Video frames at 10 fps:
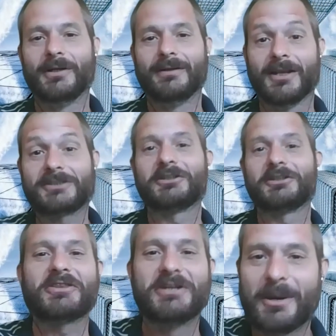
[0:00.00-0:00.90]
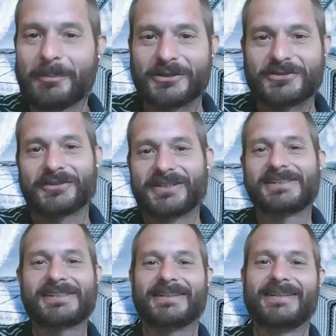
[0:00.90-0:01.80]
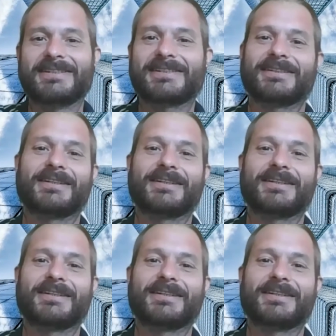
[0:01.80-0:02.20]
let's look at the numbers. This